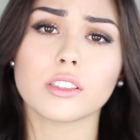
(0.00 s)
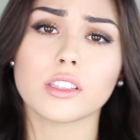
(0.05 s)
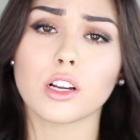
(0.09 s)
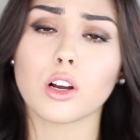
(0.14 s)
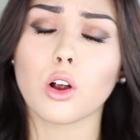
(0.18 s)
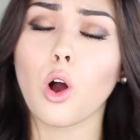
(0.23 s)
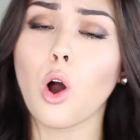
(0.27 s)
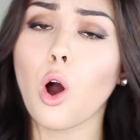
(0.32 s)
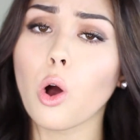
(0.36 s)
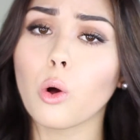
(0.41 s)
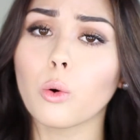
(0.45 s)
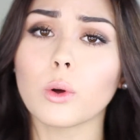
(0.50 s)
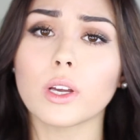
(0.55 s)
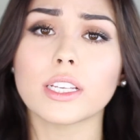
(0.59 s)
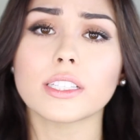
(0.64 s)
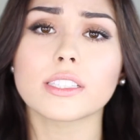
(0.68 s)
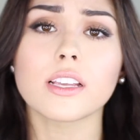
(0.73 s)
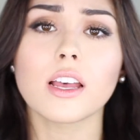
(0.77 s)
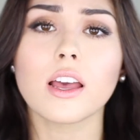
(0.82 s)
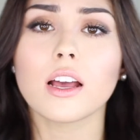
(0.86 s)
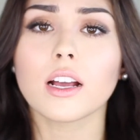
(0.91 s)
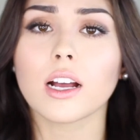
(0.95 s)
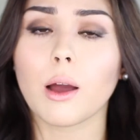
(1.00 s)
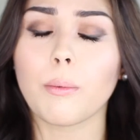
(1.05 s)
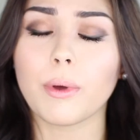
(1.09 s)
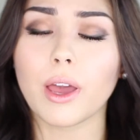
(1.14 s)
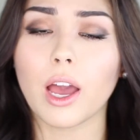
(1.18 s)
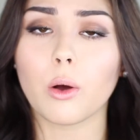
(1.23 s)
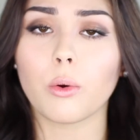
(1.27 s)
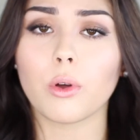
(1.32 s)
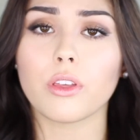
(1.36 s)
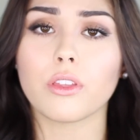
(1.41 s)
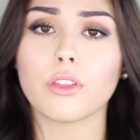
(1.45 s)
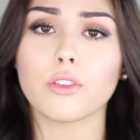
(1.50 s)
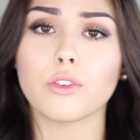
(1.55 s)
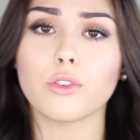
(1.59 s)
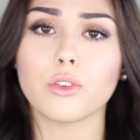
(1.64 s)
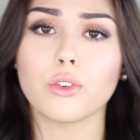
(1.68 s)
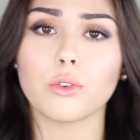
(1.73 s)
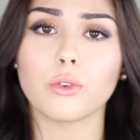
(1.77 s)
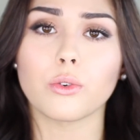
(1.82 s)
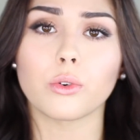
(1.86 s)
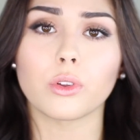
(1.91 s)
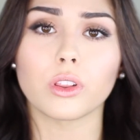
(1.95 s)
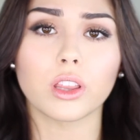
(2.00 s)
They're always coming out with new